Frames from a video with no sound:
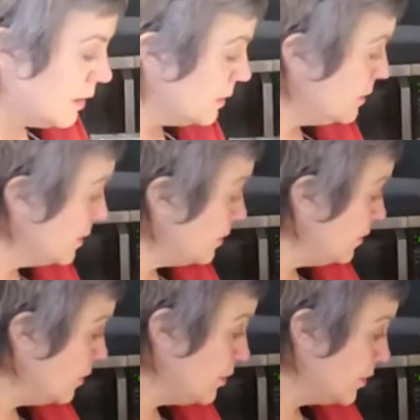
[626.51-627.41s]

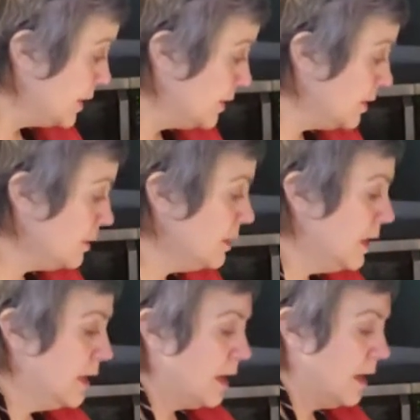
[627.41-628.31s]
little order.
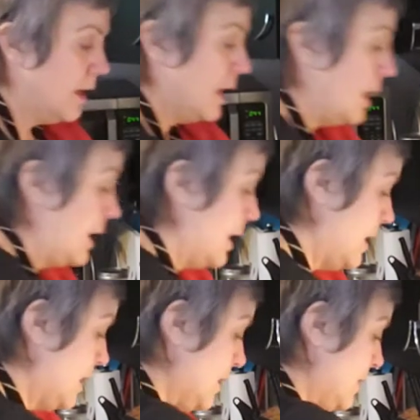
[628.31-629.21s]
I
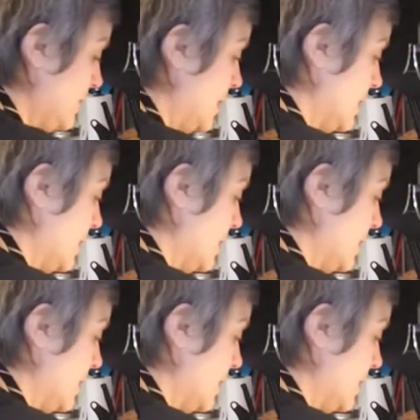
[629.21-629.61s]
am